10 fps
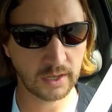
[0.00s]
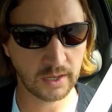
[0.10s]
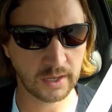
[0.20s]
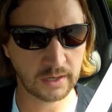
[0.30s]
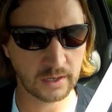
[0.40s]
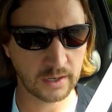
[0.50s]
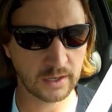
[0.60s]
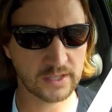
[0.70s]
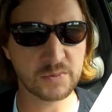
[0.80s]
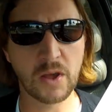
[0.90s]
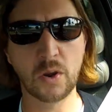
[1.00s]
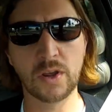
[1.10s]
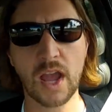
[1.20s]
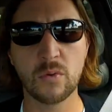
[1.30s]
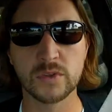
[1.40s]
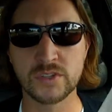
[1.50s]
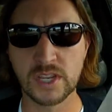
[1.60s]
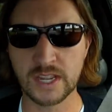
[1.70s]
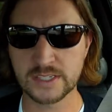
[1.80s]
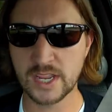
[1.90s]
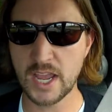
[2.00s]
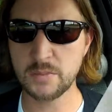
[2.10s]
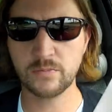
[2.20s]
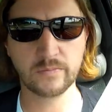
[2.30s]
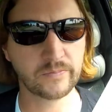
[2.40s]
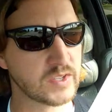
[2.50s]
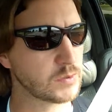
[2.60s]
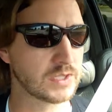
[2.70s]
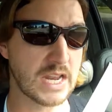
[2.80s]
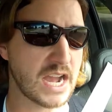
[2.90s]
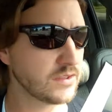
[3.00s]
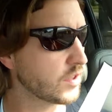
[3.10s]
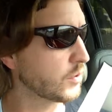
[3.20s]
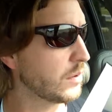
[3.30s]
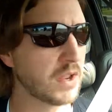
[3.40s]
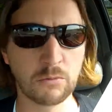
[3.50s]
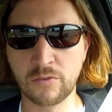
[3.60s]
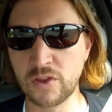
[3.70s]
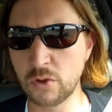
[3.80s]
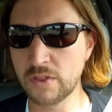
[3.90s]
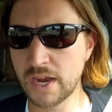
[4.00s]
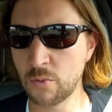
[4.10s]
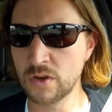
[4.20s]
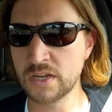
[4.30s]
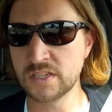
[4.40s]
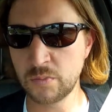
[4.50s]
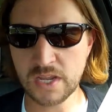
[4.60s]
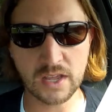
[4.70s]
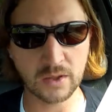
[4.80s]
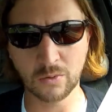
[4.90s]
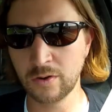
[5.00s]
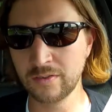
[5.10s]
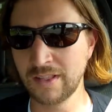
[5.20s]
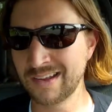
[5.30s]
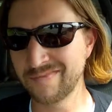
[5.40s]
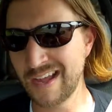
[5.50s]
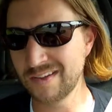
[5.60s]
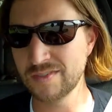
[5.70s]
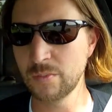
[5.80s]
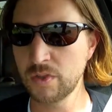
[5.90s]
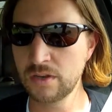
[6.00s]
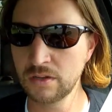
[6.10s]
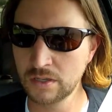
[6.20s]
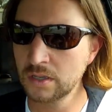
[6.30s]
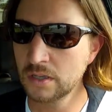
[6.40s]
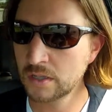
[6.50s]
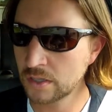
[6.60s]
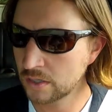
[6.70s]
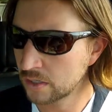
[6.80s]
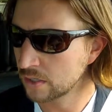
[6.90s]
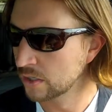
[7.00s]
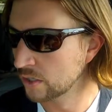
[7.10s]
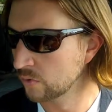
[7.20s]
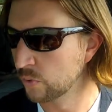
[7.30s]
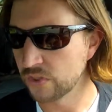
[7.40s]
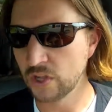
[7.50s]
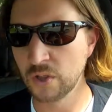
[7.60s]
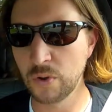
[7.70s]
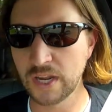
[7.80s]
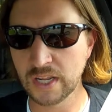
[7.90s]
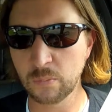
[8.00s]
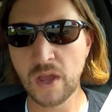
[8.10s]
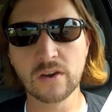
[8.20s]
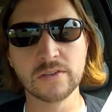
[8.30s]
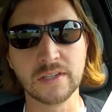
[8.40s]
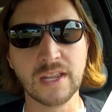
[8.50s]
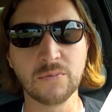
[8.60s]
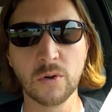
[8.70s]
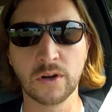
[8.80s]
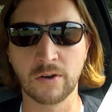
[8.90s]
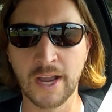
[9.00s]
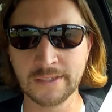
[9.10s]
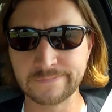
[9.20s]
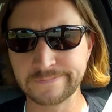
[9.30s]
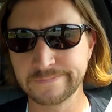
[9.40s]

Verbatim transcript: And uh, that's about all we got. We'll see you next time. This was not the three minute review that I wanted it to be. I think we're at like five something. But the only way to get better is to keep doing it, right?